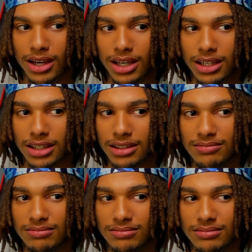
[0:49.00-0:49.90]
It
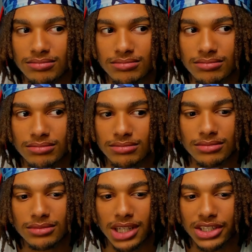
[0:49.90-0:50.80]

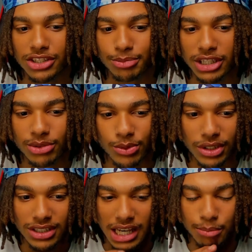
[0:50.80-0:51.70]
just makes me
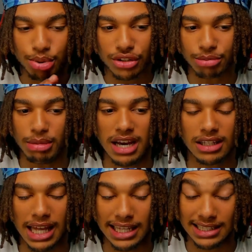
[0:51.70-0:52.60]
want to, like, push
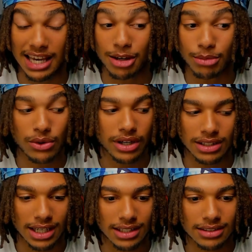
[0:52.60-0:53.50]
back, like, damn, okay,
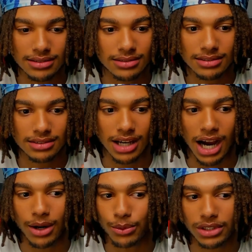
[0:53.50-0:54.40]
like,
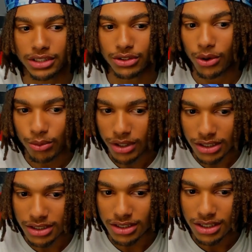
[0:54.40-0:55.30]
I really don't want
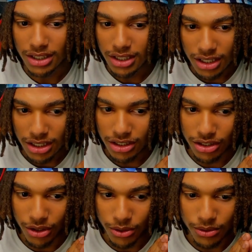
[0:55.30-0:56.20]
to, you
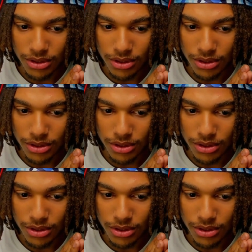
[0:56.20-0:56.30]
know,